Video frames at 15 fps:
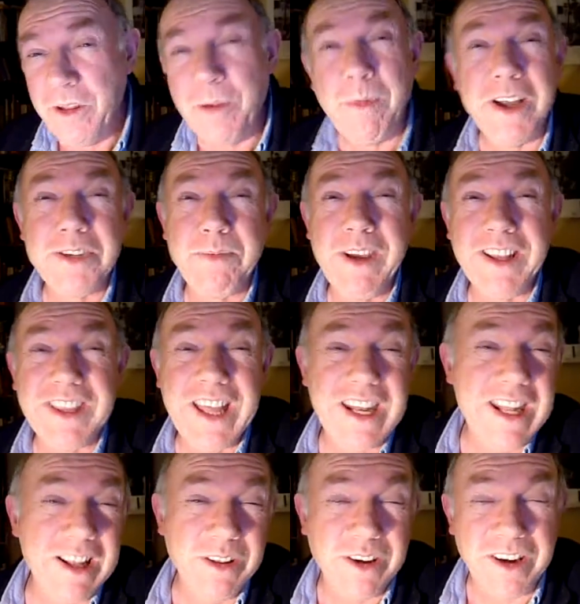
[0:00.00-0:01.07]
not much bigger than
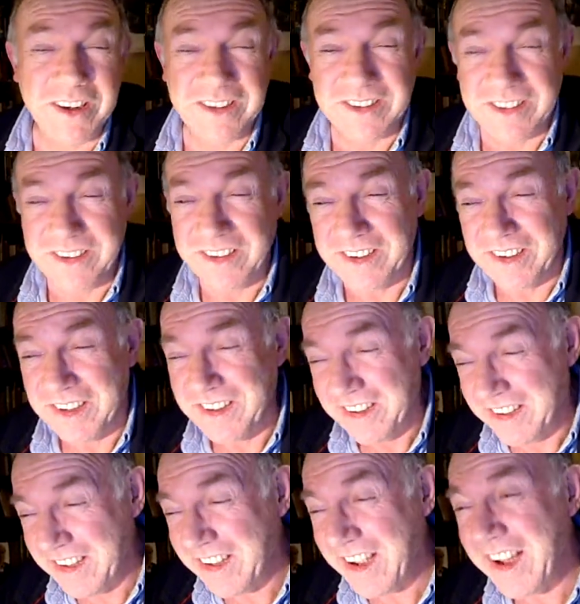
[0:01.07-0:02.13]
the dogs, you
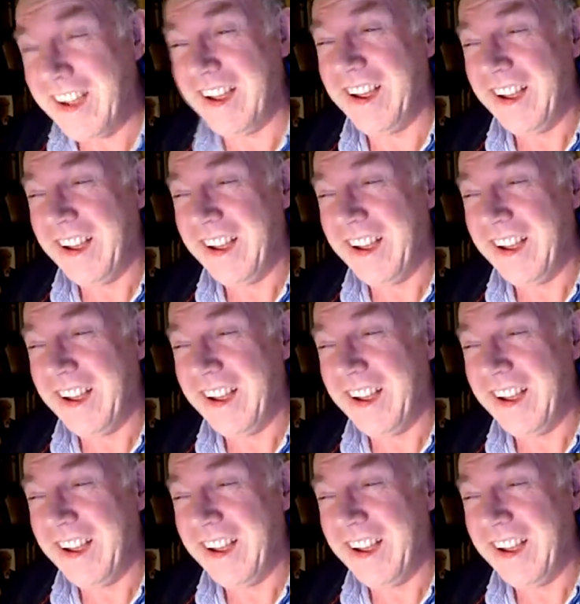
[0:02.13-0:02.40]
know.